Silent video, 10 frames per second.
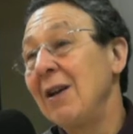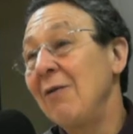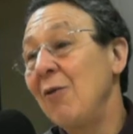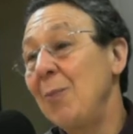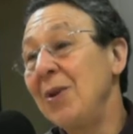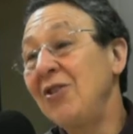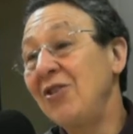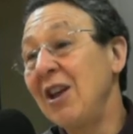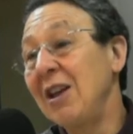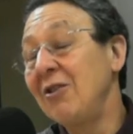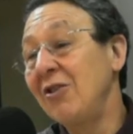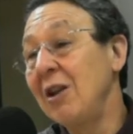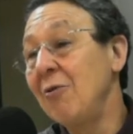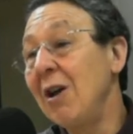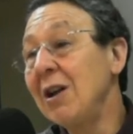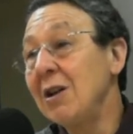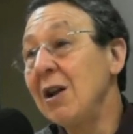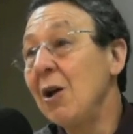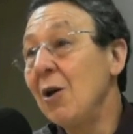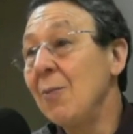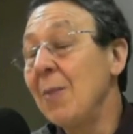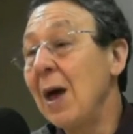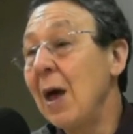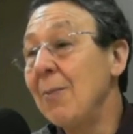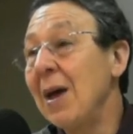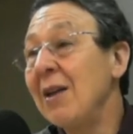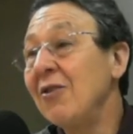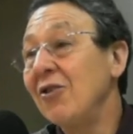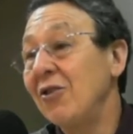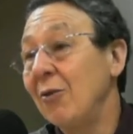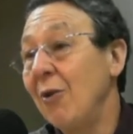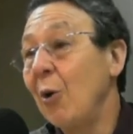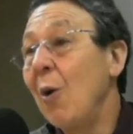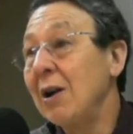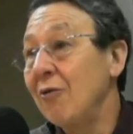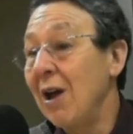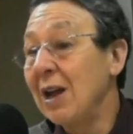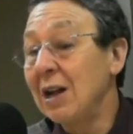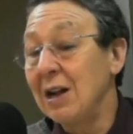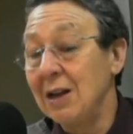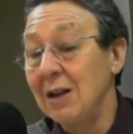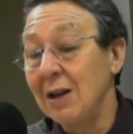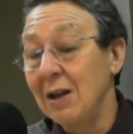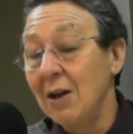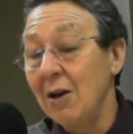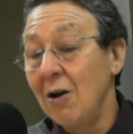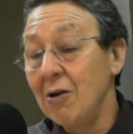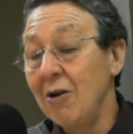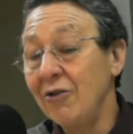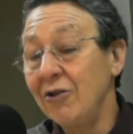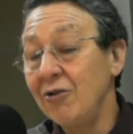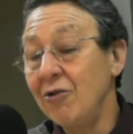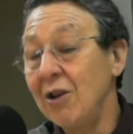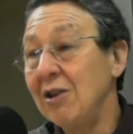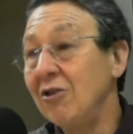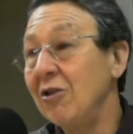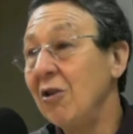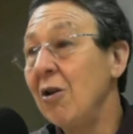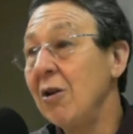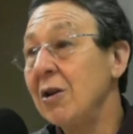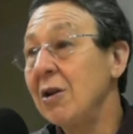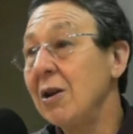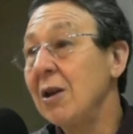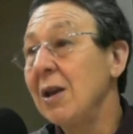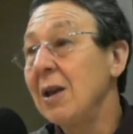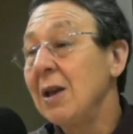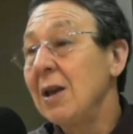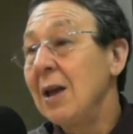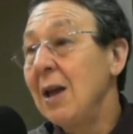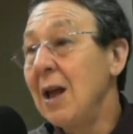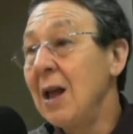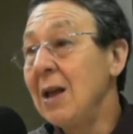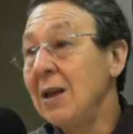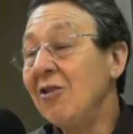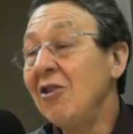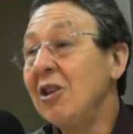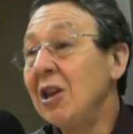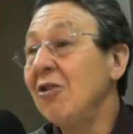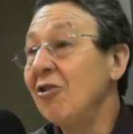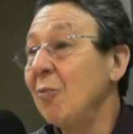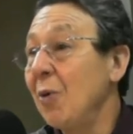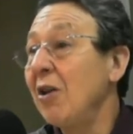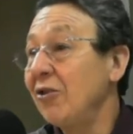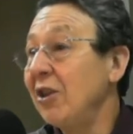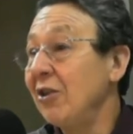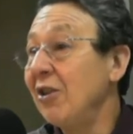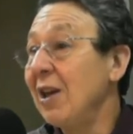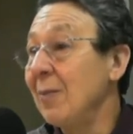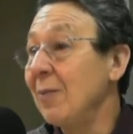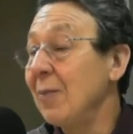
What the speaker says: for big stakes, and right now our minds, quite rightly, are concentrated on getting the kids to pass the exam.